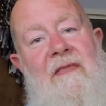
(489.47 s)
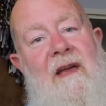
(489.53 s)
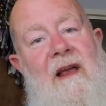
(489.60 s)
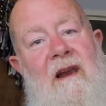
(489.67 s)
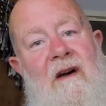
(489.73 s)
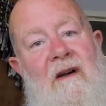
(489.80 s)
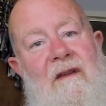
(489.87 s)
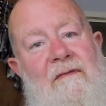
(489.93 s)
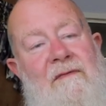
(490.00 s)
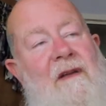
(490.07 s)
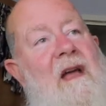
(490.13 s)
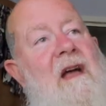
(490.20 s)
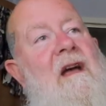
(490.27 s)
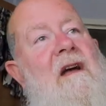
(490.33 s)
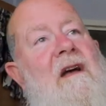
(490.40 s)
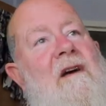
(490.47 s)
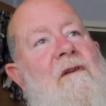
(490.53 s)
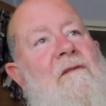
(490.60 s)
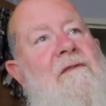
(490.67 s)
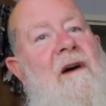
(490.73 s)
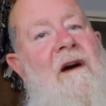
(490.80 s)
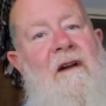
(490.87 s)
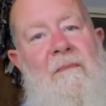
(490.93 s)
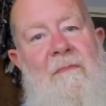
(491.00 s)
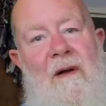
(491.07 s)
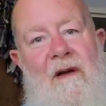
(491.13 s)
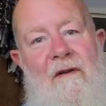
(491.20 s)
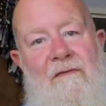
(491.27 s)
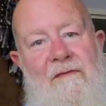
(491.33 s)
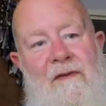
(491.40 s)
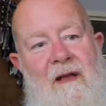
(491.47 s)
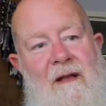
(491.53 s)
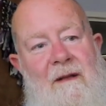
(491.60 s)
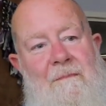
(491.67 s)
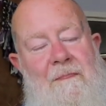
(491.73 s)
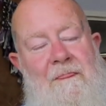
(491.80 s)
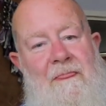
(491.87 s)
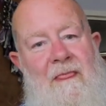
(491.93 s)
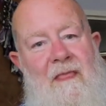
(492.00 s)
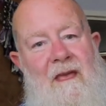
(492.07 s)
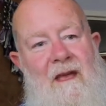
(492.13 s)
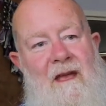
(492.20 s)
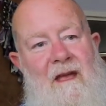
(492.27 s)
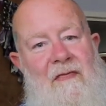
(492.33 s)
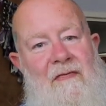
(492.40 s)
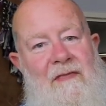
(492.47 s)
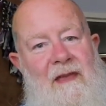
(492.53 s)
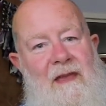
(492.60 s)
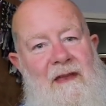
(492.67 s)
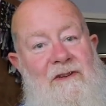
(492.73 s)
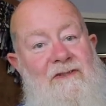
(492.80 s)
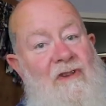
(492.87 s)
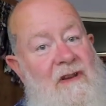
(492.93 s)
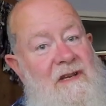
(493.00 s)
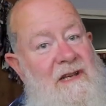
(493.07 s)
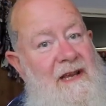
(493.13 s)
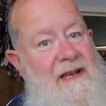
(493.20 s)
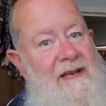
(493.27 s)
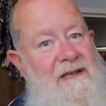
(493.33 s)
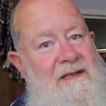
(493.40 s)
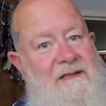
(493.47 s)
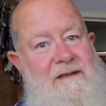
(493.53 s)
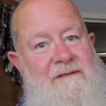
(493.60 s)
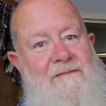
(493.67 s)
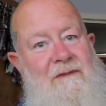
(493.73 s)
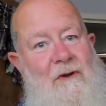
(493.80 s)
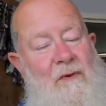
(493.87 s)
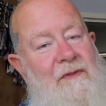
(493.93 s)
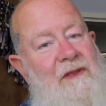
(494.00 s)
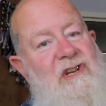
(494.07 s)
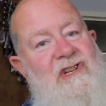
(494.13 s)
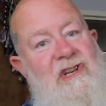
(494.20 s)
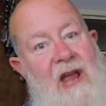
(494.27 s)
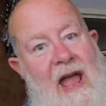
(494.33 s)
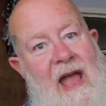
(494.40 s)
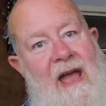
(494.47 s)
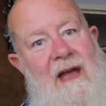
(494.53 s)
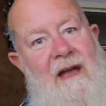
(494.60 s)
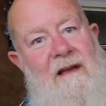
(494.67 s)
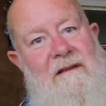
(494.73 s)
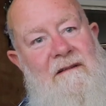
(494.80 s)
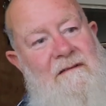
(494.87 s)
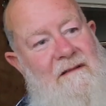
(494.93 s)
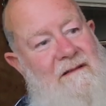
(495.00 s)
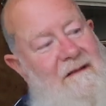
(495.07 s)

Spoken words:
in their life, far above the trustees or the chair